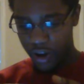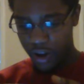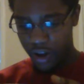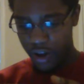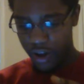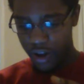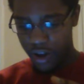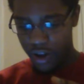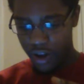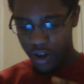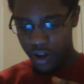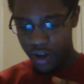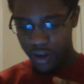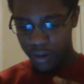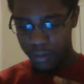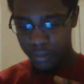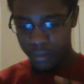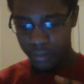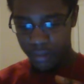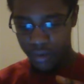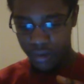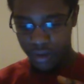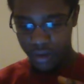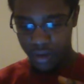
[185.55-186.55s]

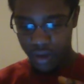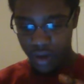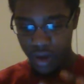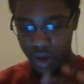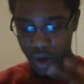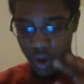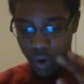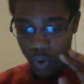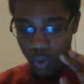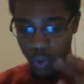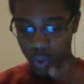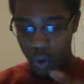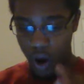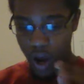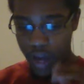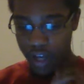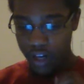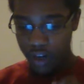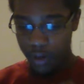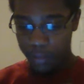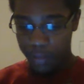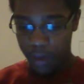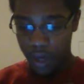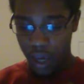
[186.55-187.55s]

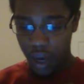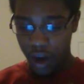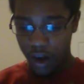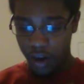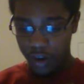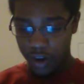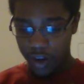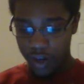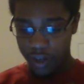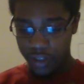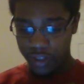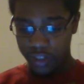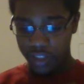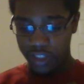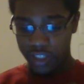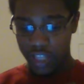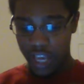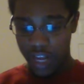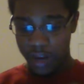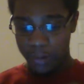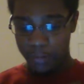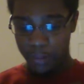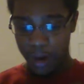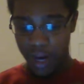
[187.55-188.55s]
Wind Up Carrier
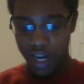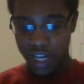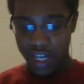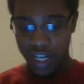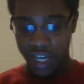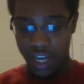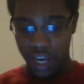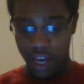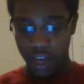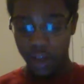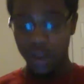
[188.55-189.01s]
Zen Mighty.